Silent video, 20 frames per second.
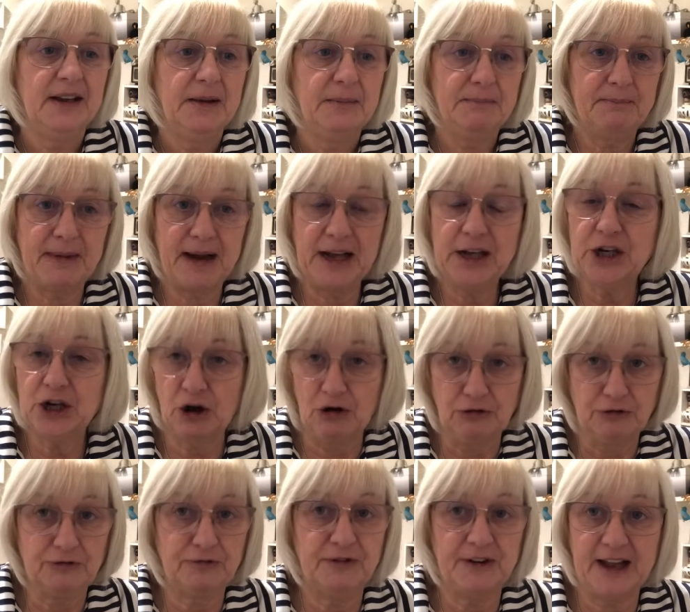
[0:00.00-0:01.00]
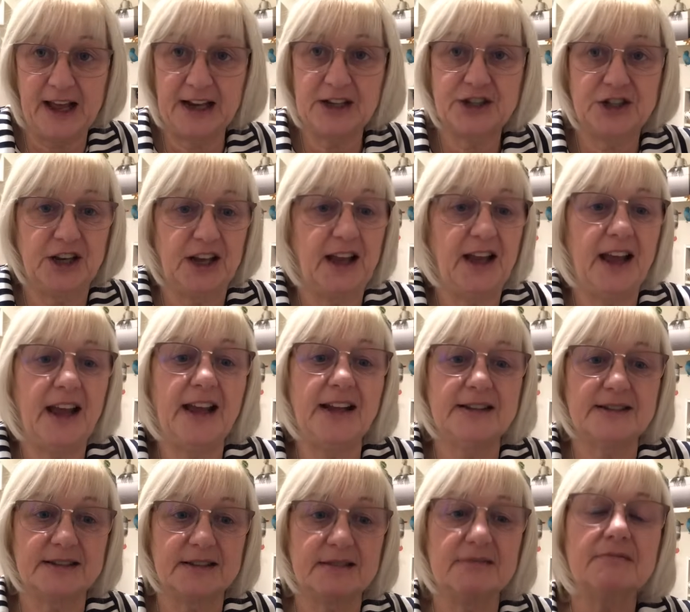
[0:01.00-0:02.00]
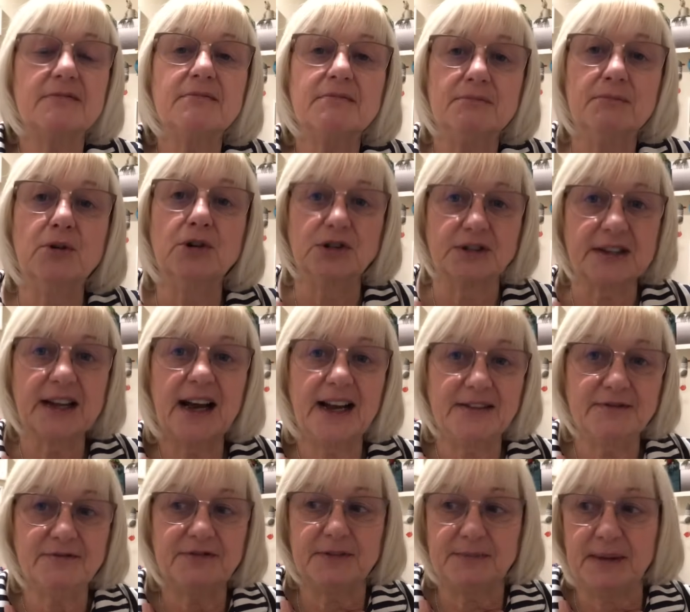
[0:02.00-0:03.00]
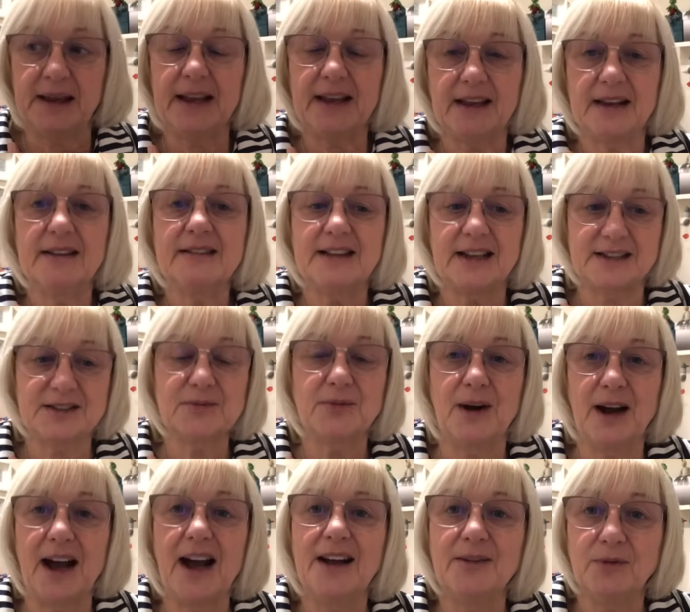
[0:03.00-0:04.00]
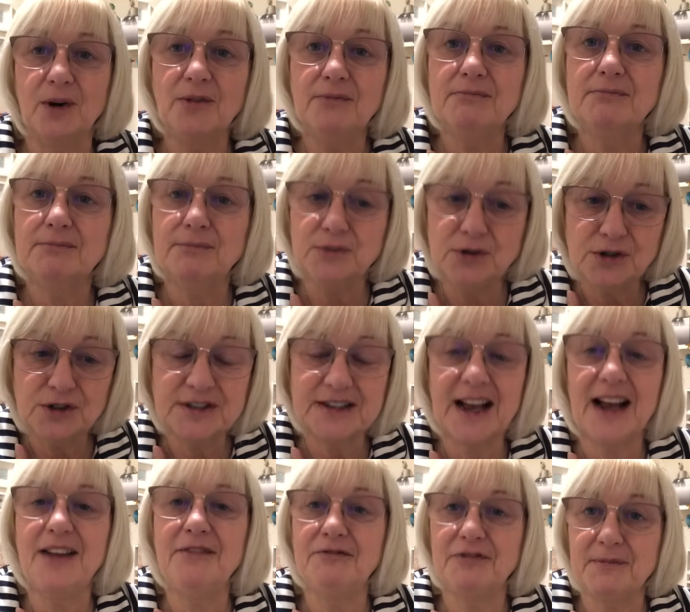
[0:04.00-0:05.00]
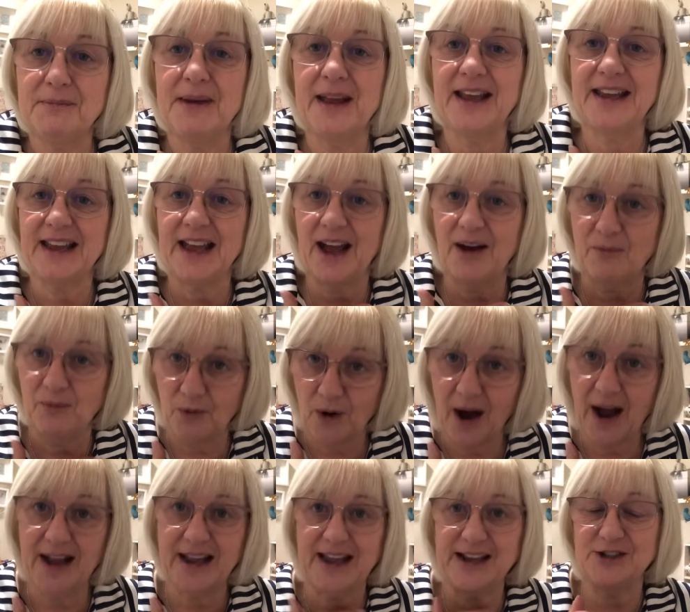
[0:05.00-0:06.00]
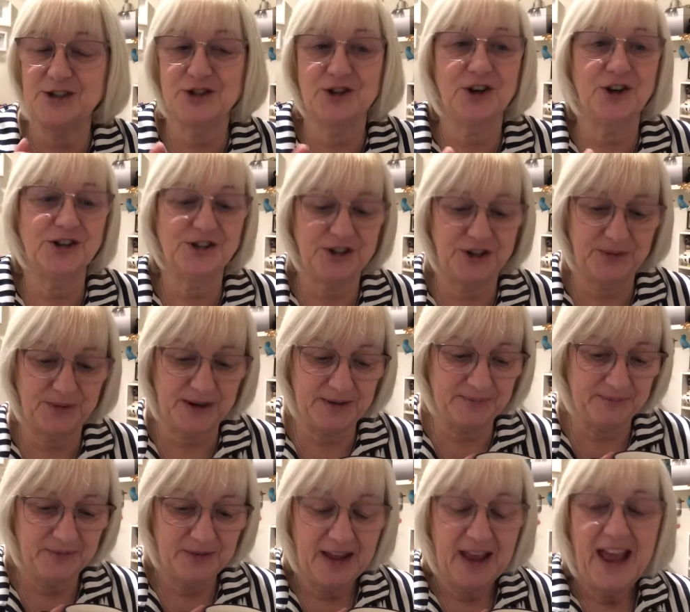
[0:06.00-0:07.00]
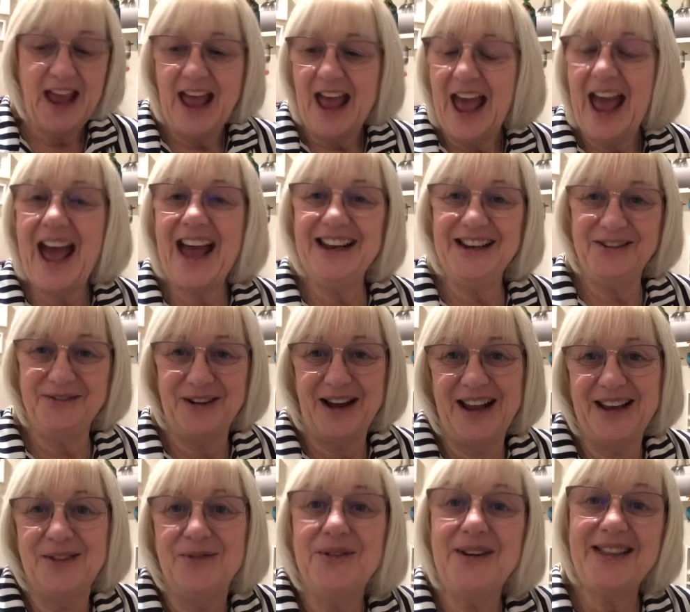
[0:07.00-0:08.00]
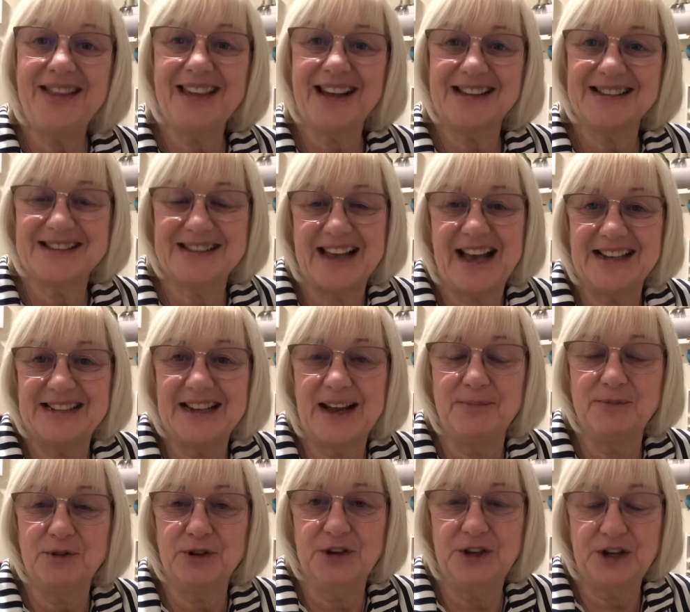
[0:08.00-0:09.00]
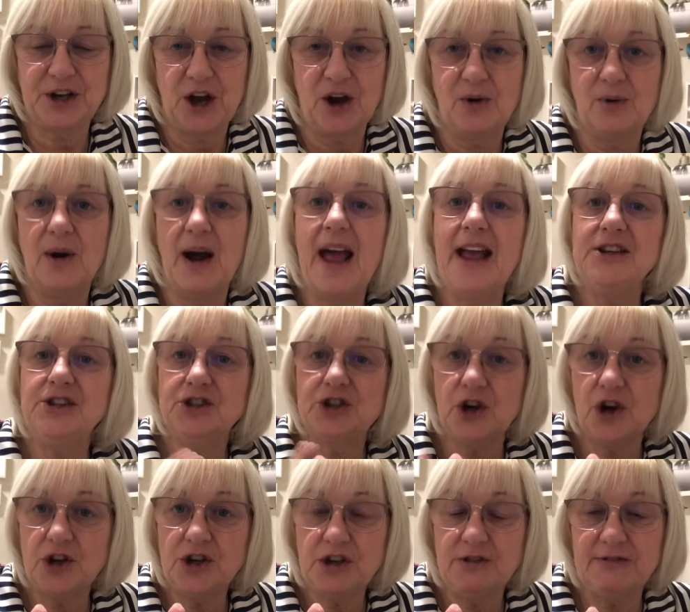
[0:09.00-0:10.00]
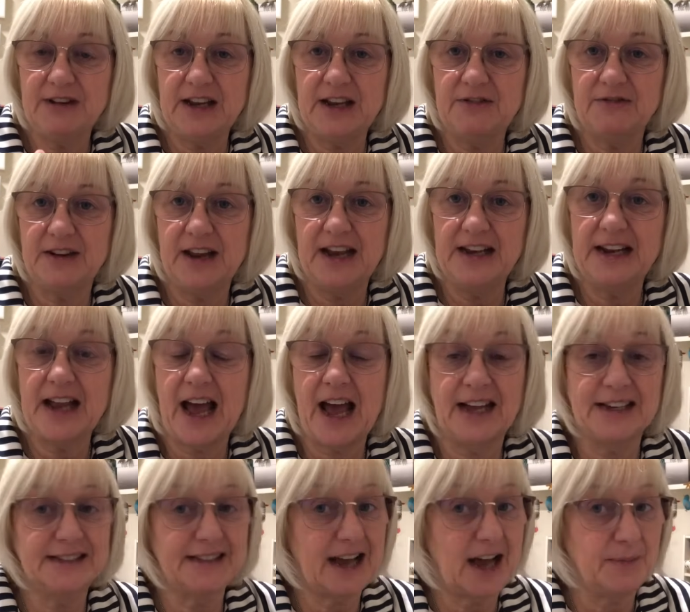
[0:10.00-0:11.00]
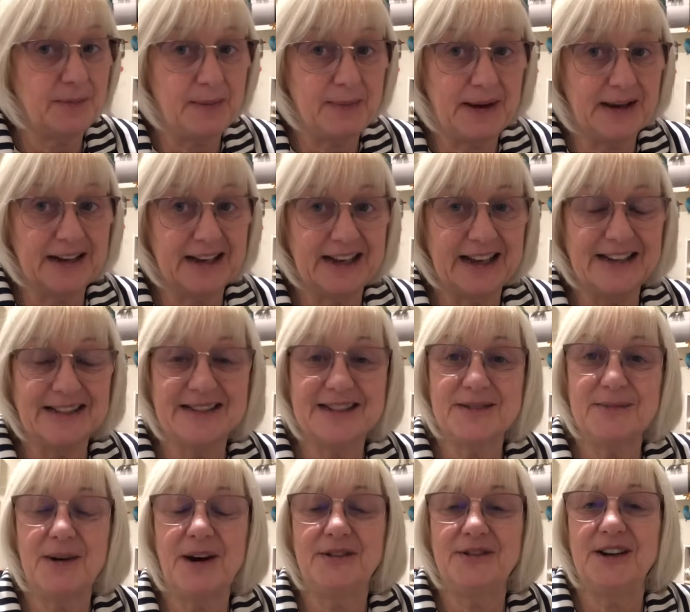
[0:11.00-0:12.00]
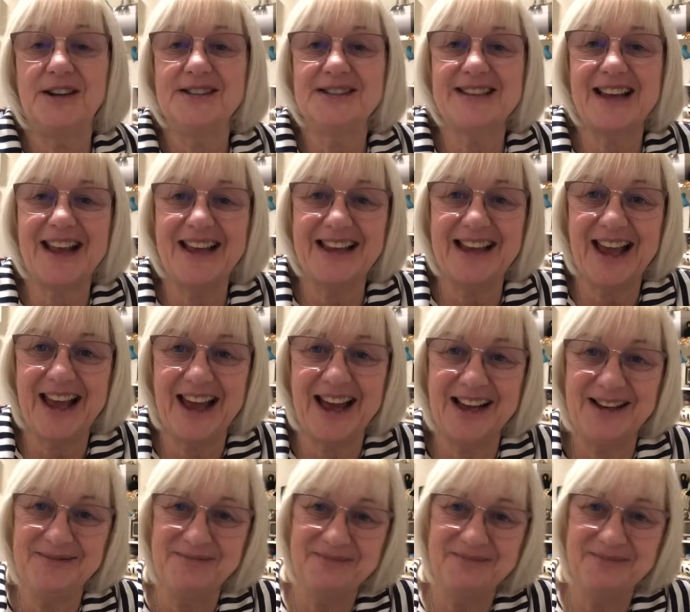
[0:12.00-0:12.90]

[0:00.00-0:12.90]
My goal for next year is more time for me. That's what I want. More time for me and what I enjoy doing. Anyway, with that said, I'm going to go. Enjoy your evening and I'll be back again tomorrow. Take care.